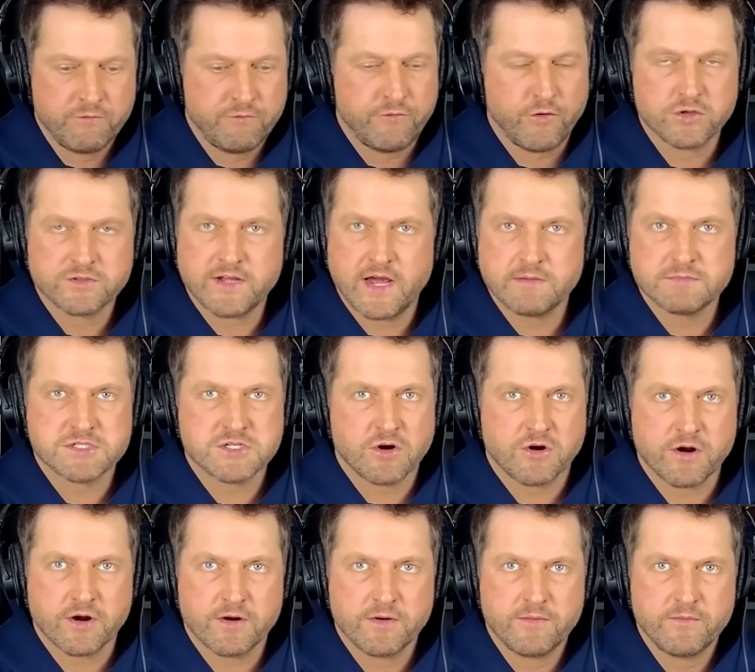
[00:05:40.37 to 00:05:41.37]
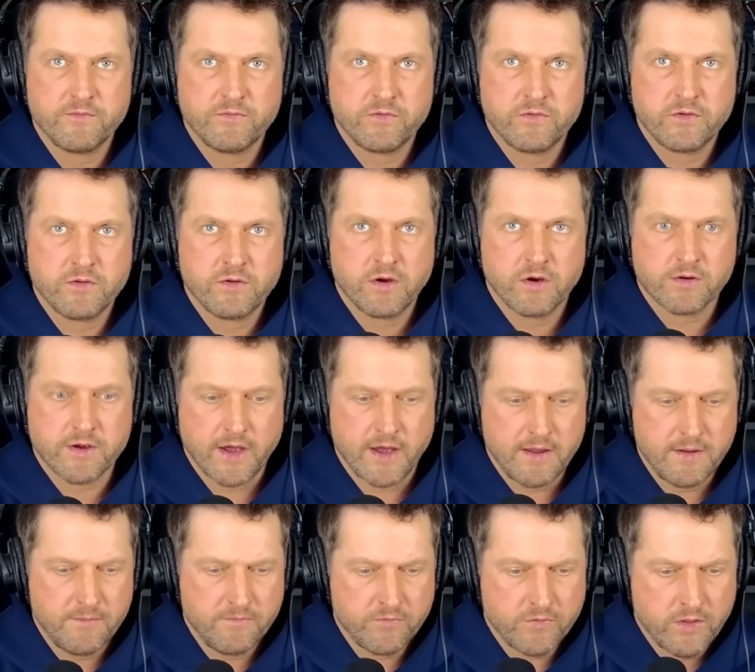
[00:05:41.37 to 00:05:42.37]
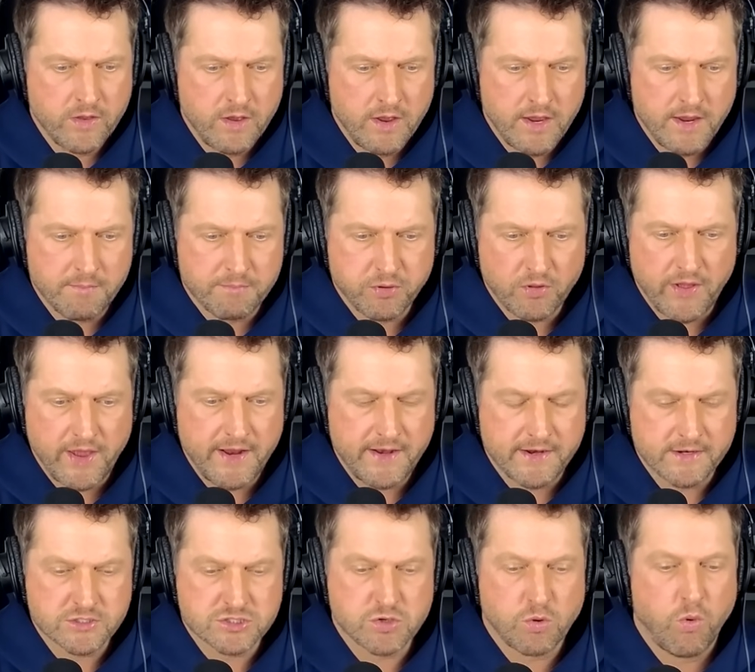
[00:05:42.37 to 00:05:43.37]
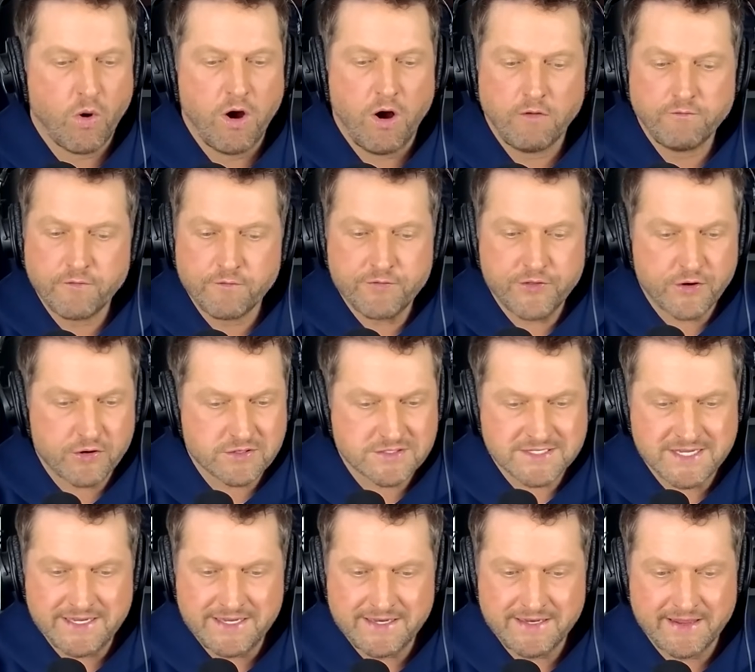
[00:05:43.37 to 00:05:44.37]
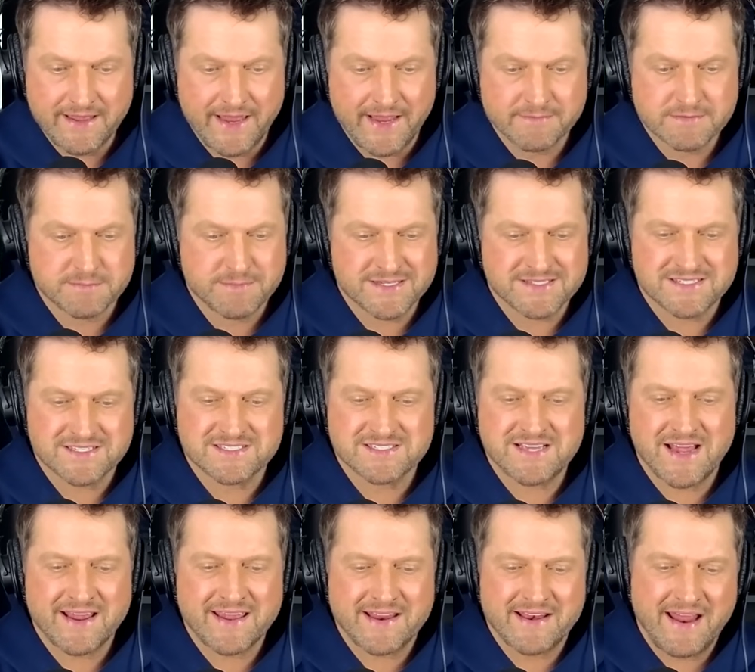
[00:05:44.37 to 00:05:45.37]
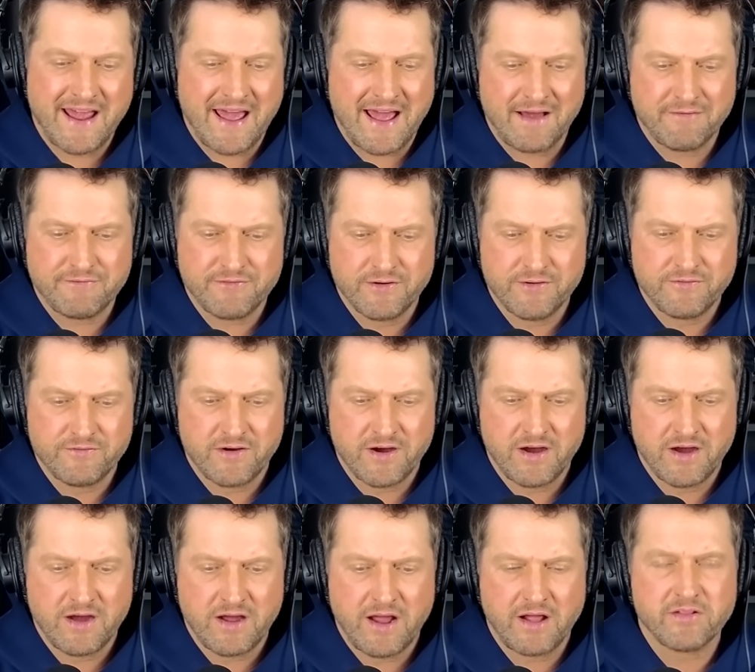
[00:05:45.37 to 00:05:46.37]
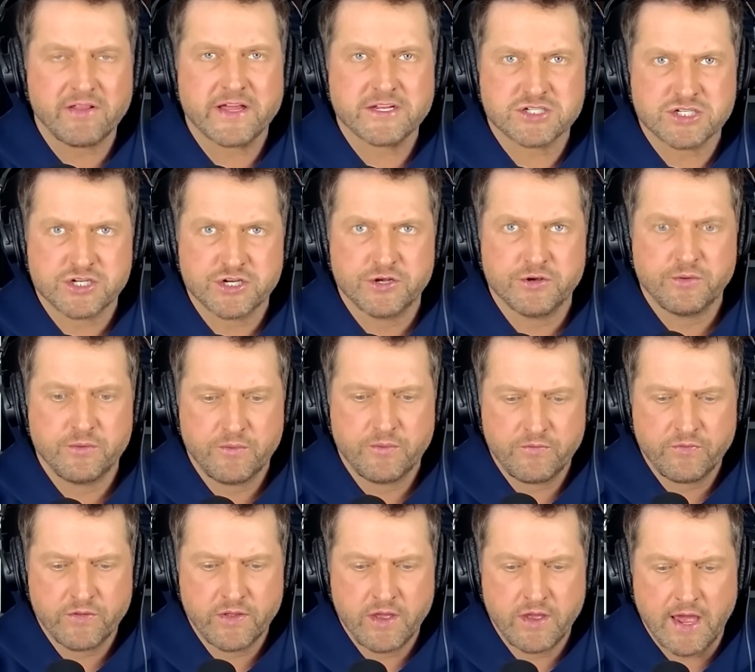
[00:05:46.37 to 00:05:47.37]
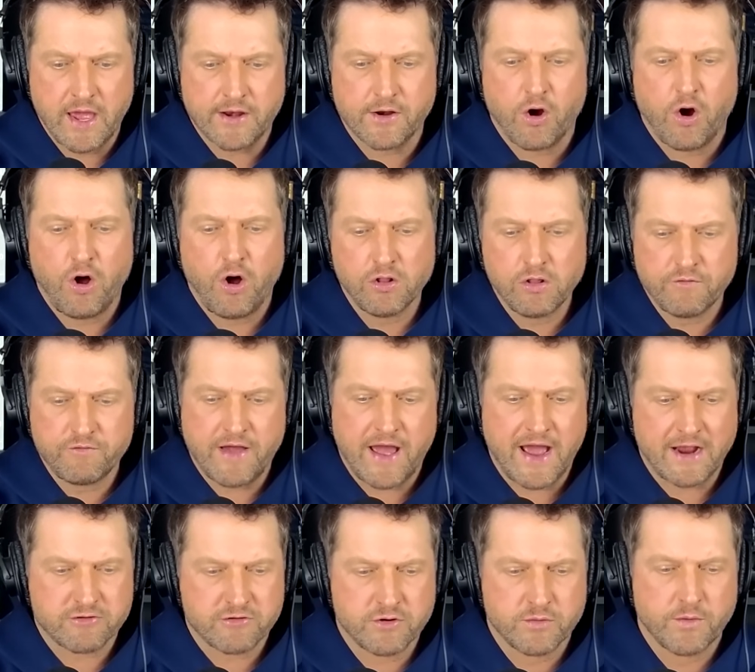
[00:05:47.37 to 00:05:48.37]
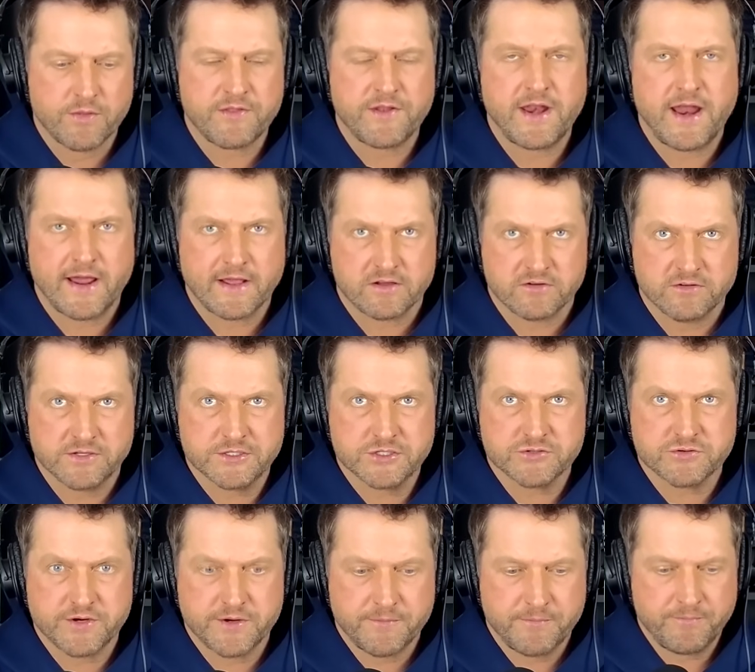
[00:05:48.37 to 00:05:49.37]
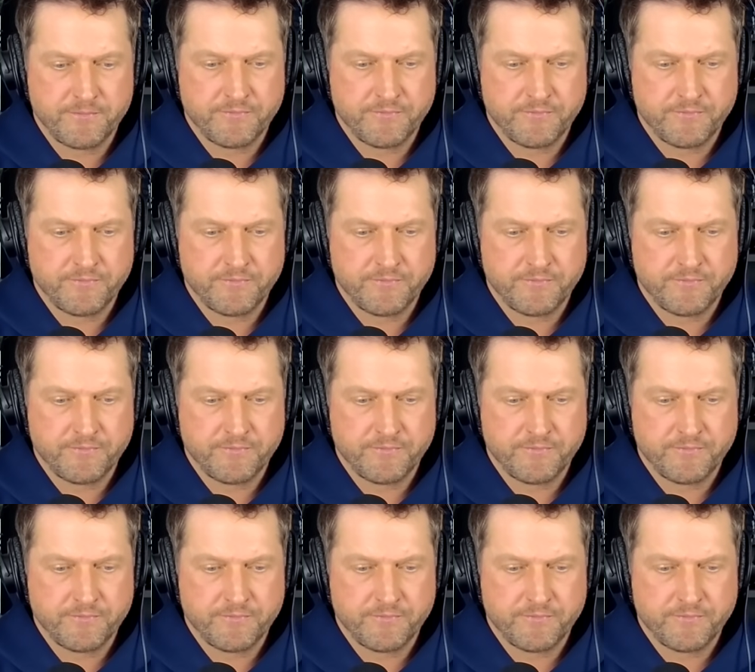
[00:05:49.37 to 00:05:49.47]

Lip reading: Full-time starter. Okay? He played in 12 of 13 games, missed the second half of LSU and all of Akron with an ankle injury.